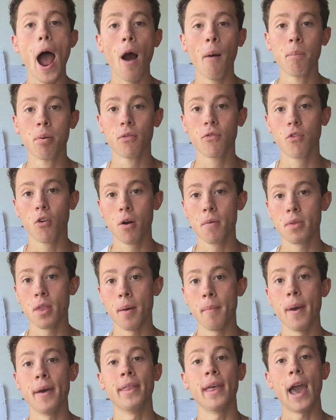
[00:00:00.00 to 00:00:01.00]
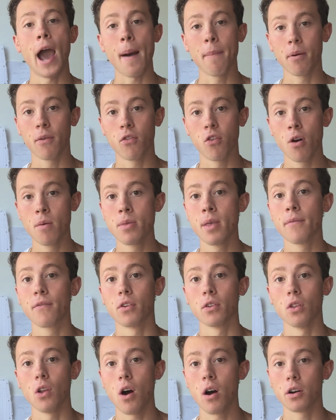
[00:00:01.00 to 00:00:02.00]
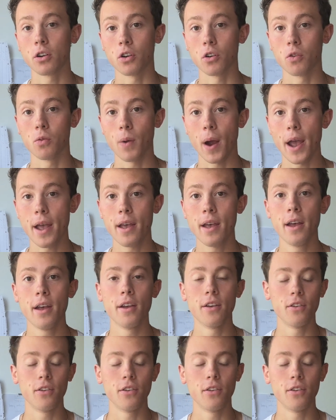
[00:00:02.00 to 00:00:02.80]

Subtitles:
outperformed them, and they outperformed them for longer, right?